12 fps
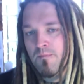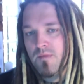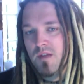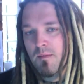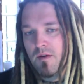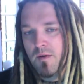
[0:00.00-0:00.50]
A
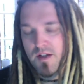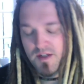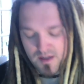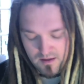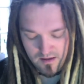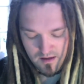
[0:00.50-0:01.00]
couple of
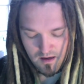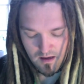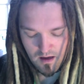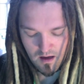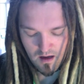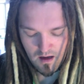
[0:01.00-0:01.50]
questions.
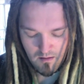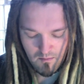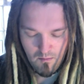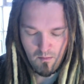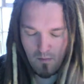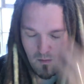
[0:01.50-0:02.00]

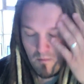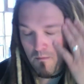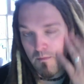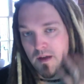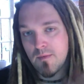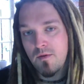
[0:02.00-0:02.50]

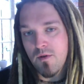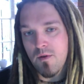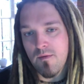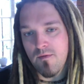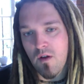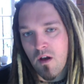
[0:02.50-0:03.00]
People who
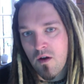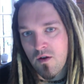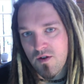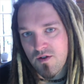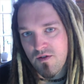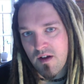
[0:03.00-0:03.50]
have got longer
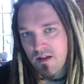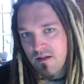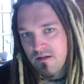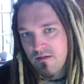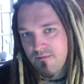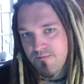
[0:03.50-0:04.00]
dreads,
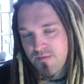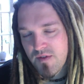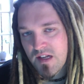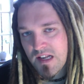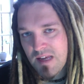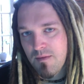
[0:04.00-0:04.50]

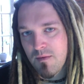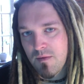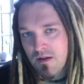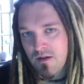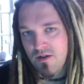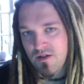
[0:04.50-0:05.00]
sleeping with
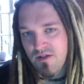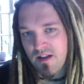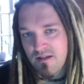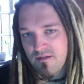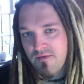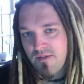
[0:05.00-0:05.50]
longer dreads,
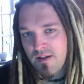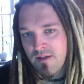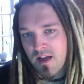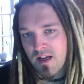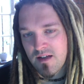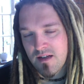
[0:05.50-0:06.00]
I've found that
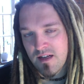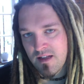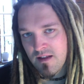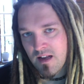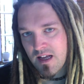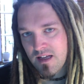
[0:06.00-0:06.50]
actually in
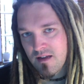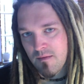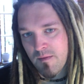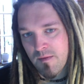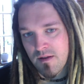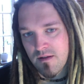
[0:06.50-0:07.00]
the last couple
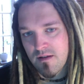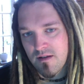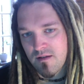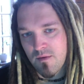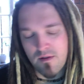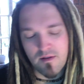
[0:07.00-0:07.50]
of months, it's the
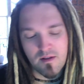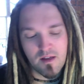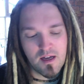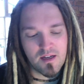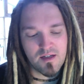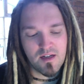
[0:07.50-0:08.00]
one thing that
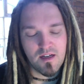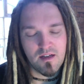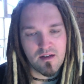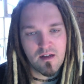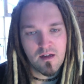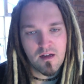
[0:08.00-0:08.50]
has changed.
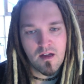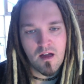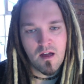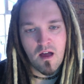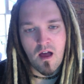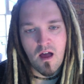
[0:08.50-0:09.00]

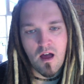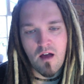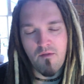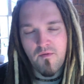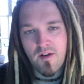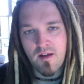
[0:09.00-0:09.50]

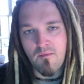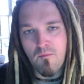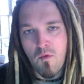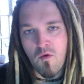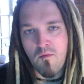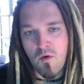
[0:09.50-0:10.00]
Finding it more
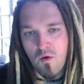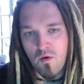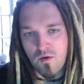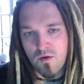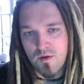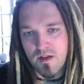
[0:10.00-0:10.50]
and more
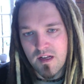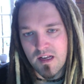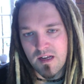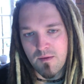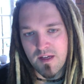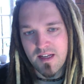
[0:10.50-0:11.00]
awkward to sleep
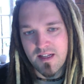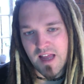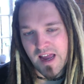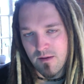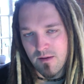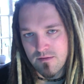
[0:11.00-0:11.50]
with these down